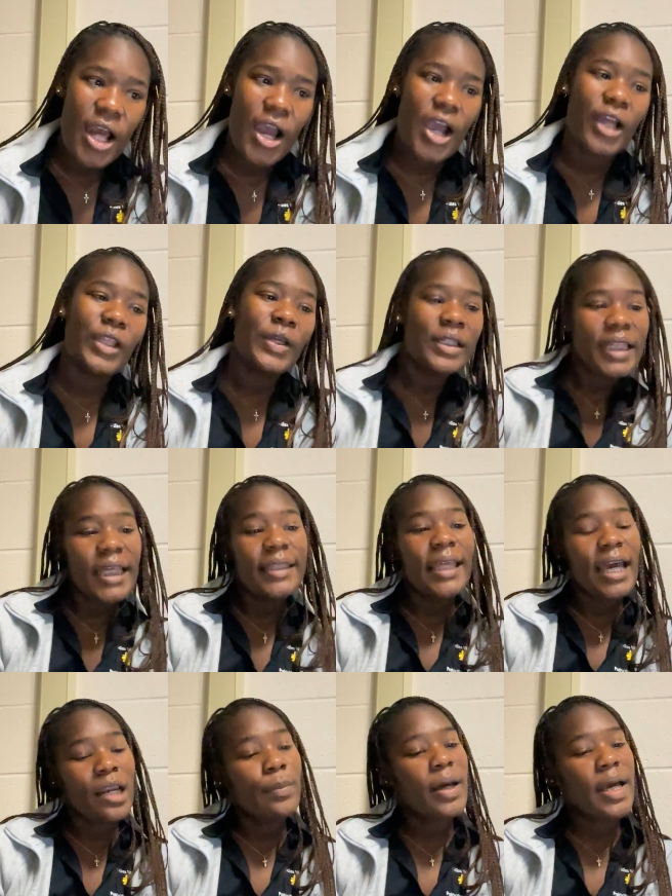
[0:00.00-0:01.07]
I learned that
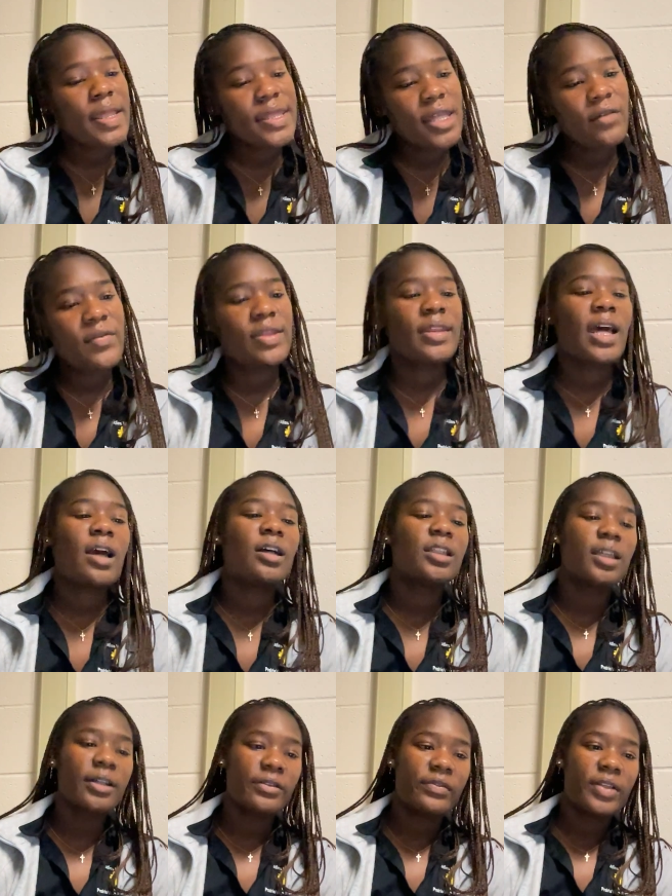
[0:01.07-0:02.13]
data by itself is not
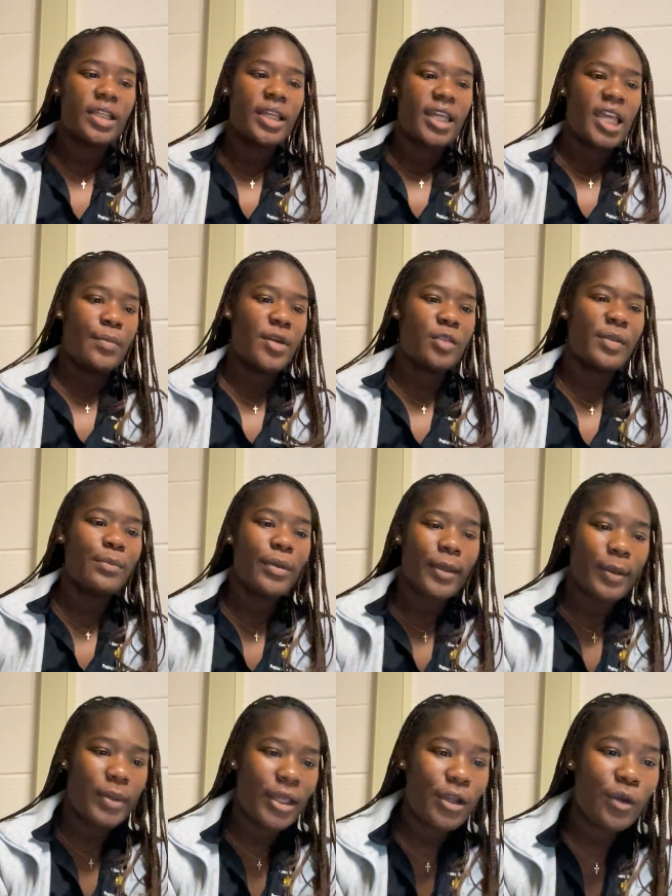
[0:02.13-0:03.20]
enough. It must be
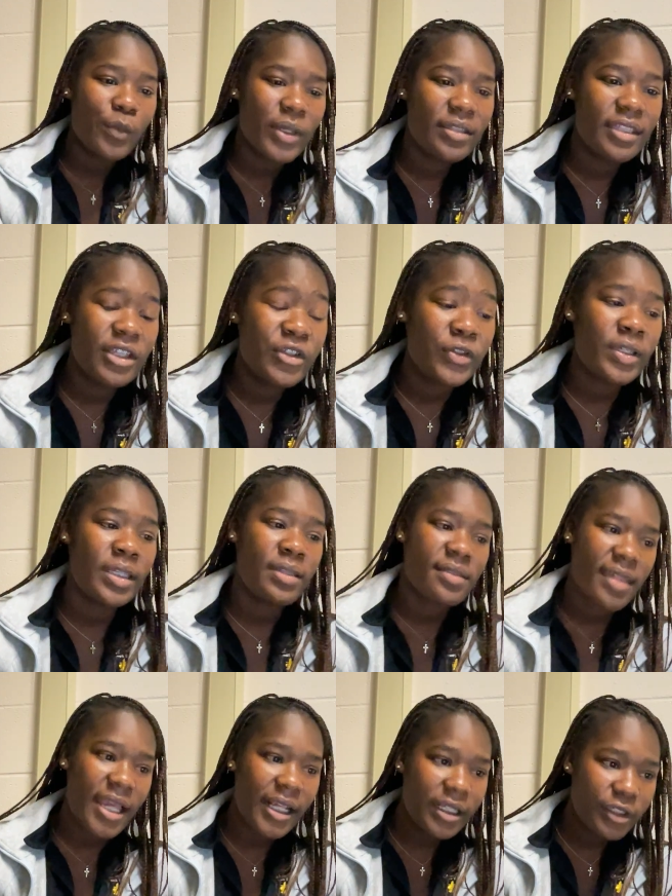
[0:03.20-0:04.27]
paired with teacher
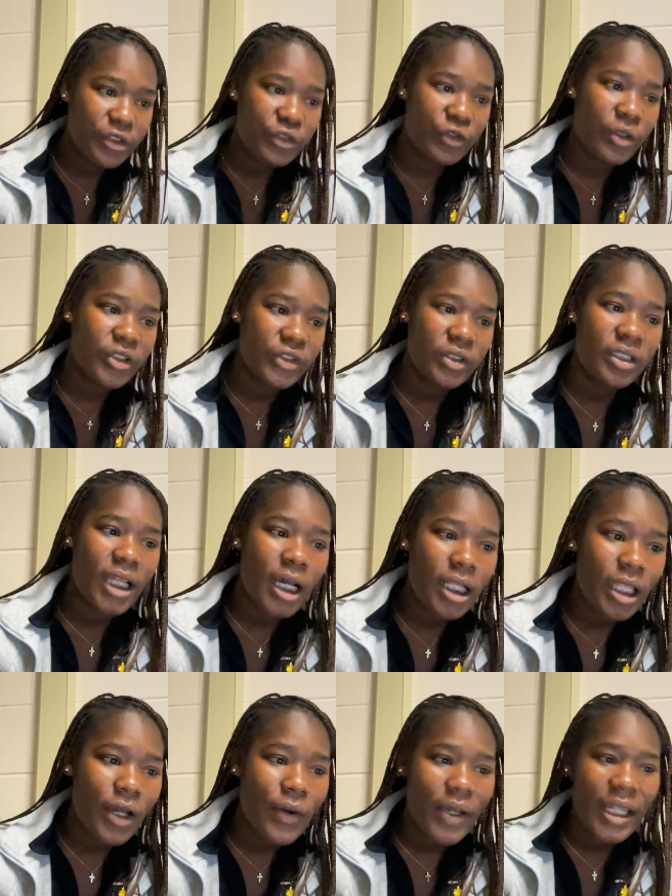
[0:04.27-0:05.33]
insight, structured
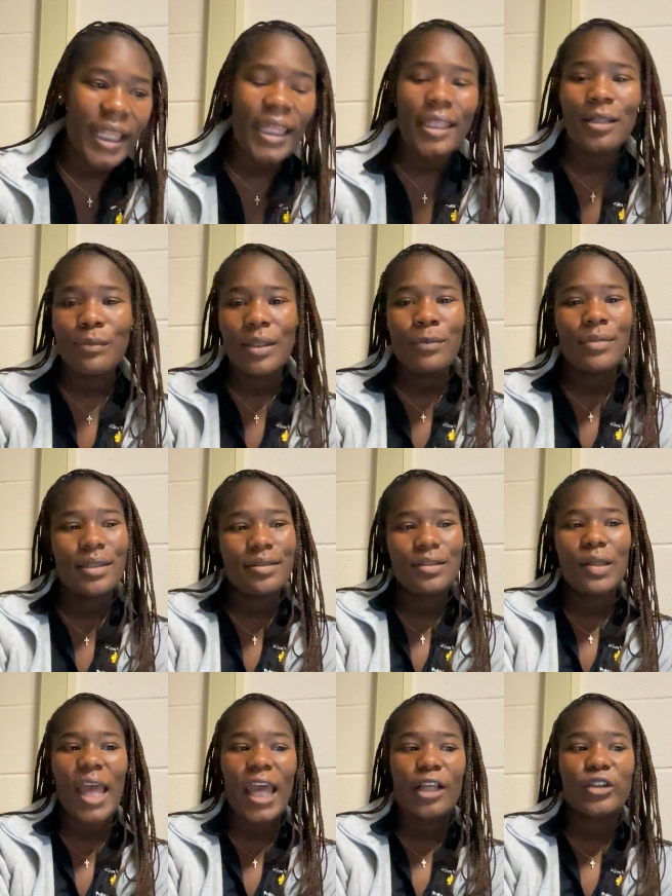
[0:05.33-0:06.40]
dialogue, and a commitment
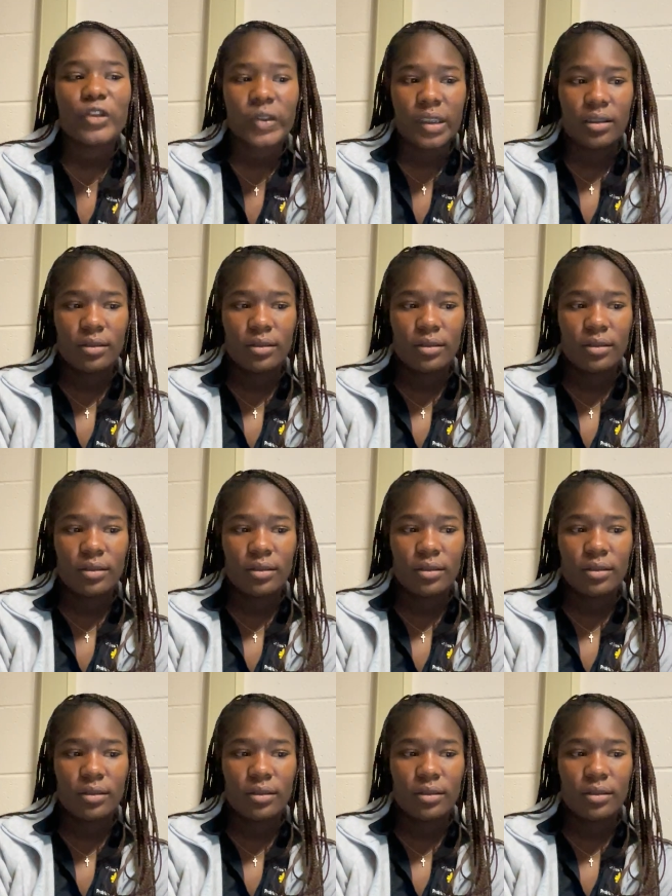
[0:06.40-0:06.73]
to action.